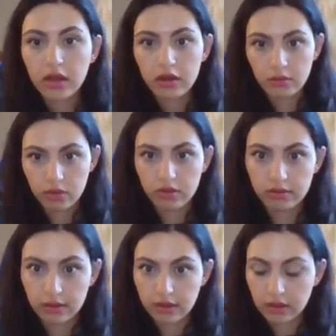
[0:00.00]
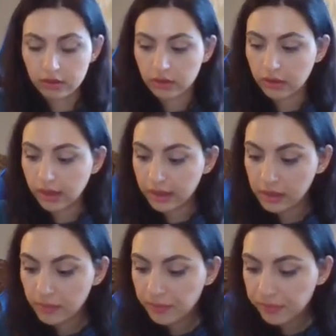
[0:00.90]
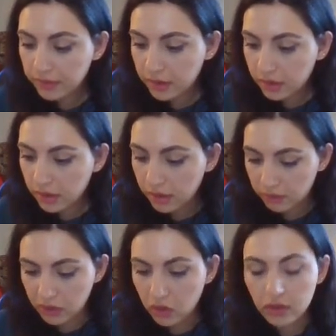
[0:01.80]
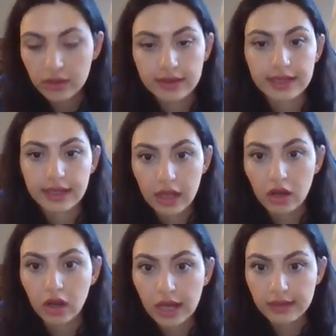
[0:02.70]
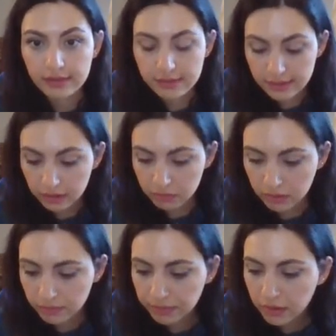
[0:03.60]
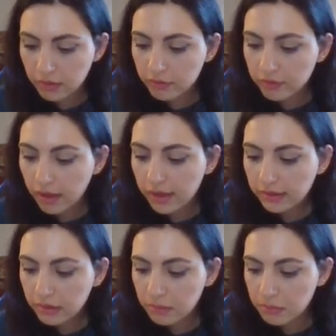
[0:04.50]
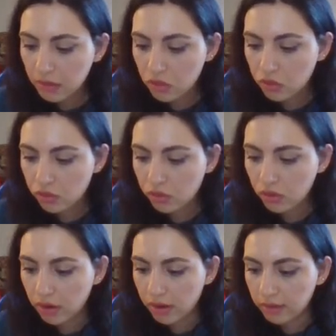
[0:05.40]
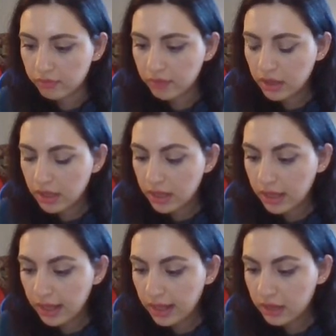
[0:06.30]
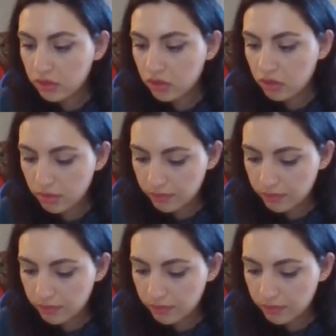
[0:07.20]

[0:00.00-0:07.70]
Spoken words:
which is another line. We call it a line segment. Find the measure of HJK,